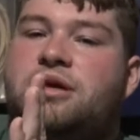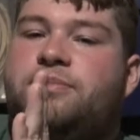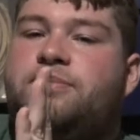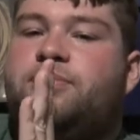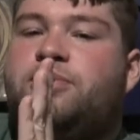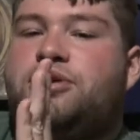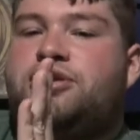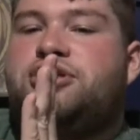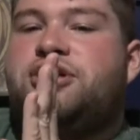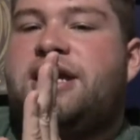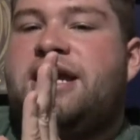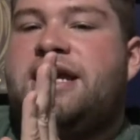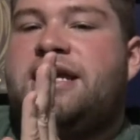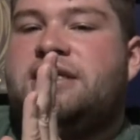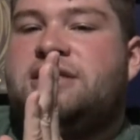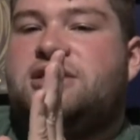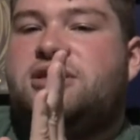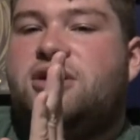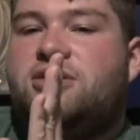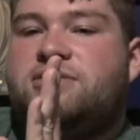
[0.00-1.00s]
Put your
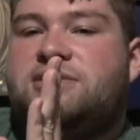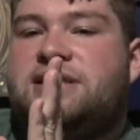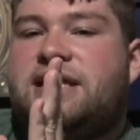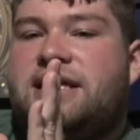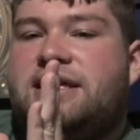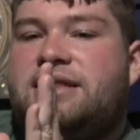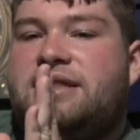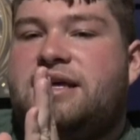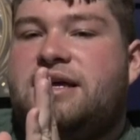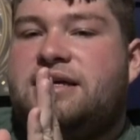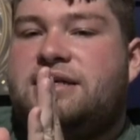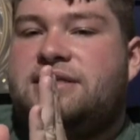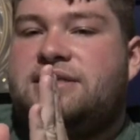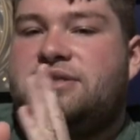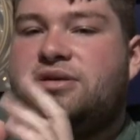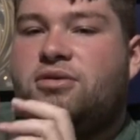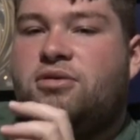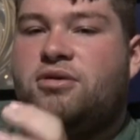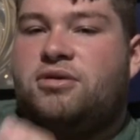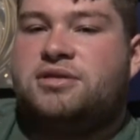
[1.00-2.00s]
hands close like
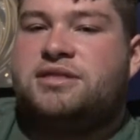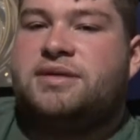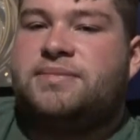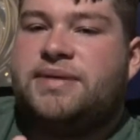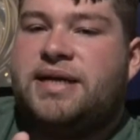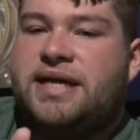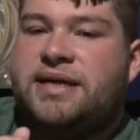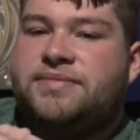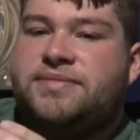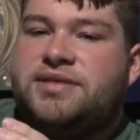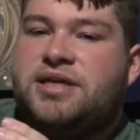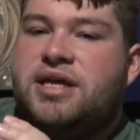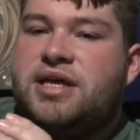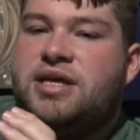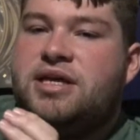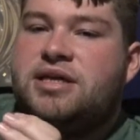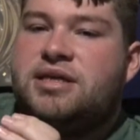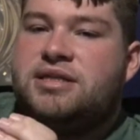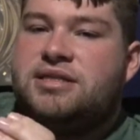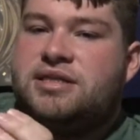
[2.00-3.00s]
this or sometimes
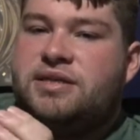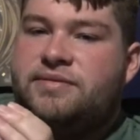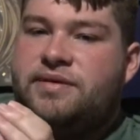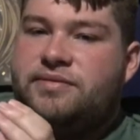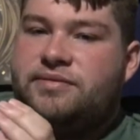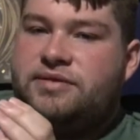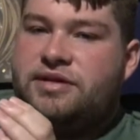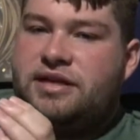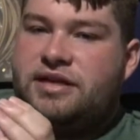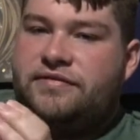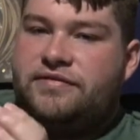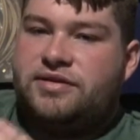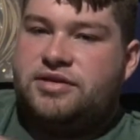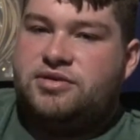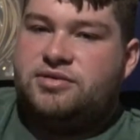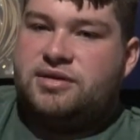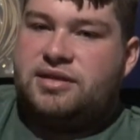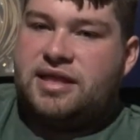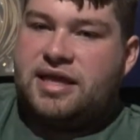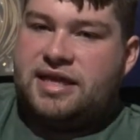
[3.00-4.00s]
some people can even
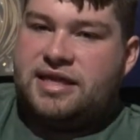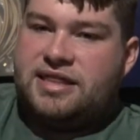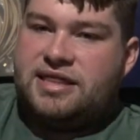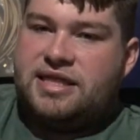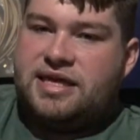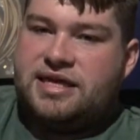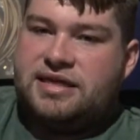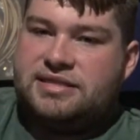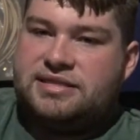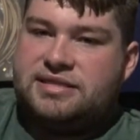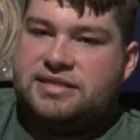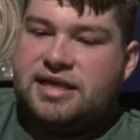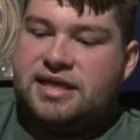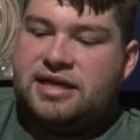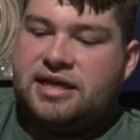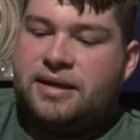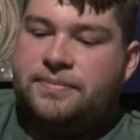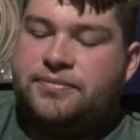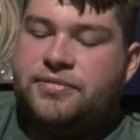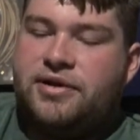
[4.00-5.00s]
do it like this,
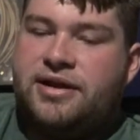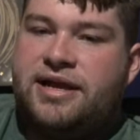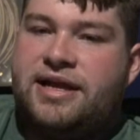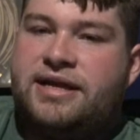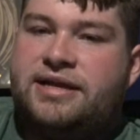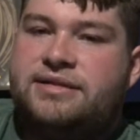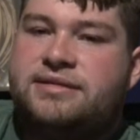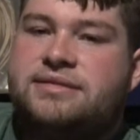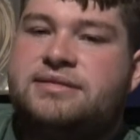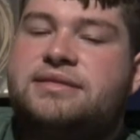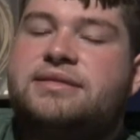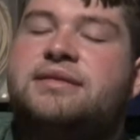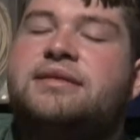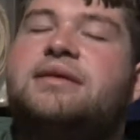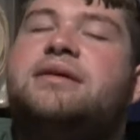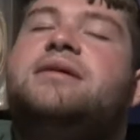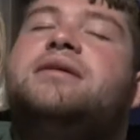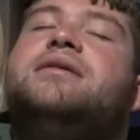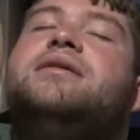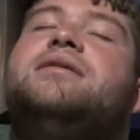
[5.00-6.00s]
like cup their hands.
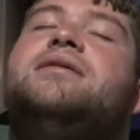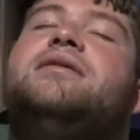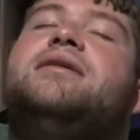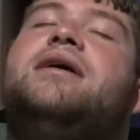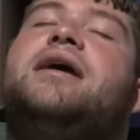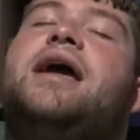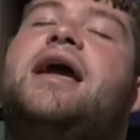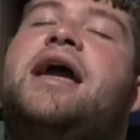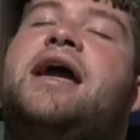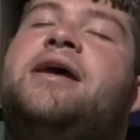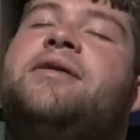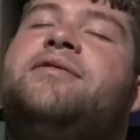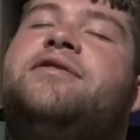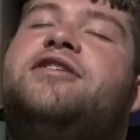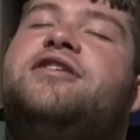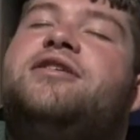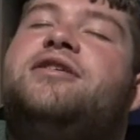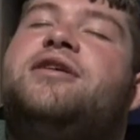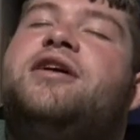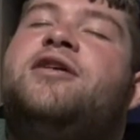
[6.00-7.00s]

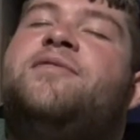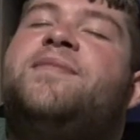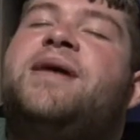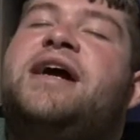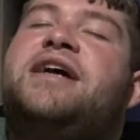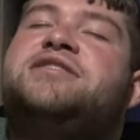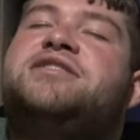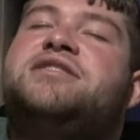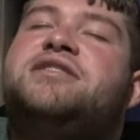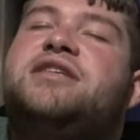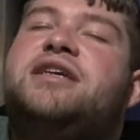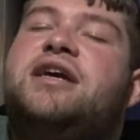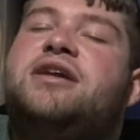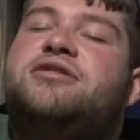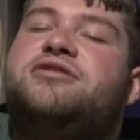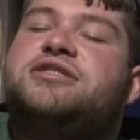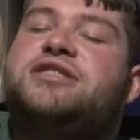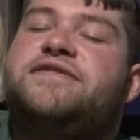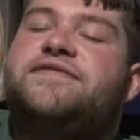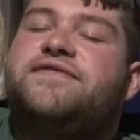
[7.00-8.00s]
And imagine the
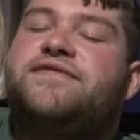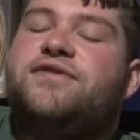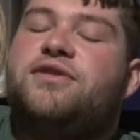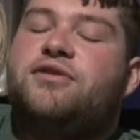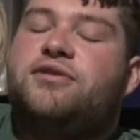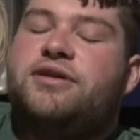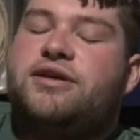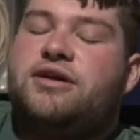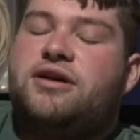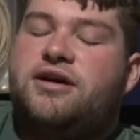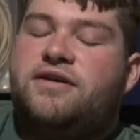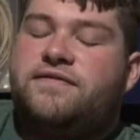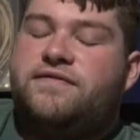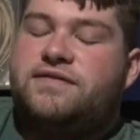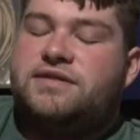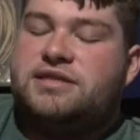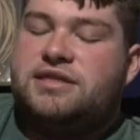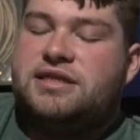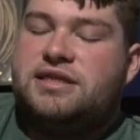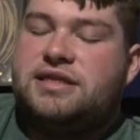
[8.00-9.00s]
energy flowing off
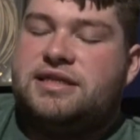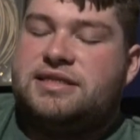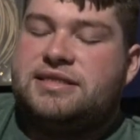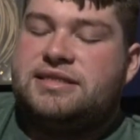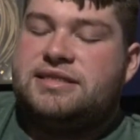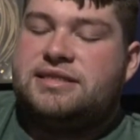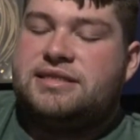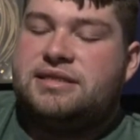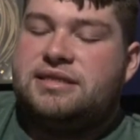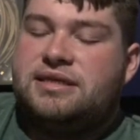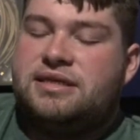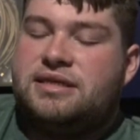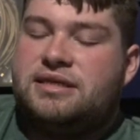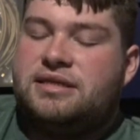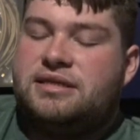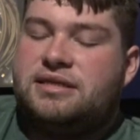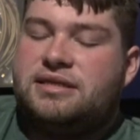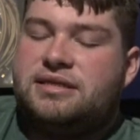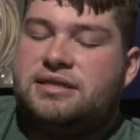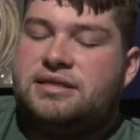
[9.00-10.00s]
into this
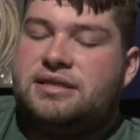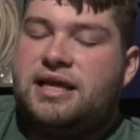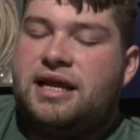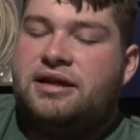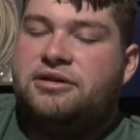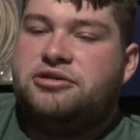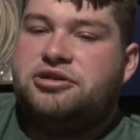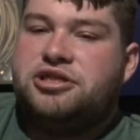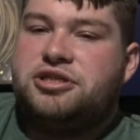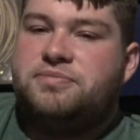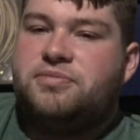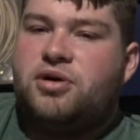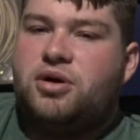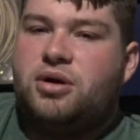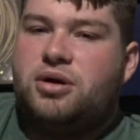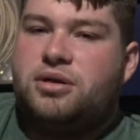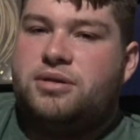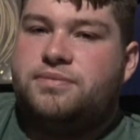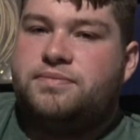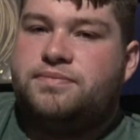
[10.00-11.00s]
energy
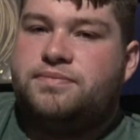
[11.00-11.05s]
ball.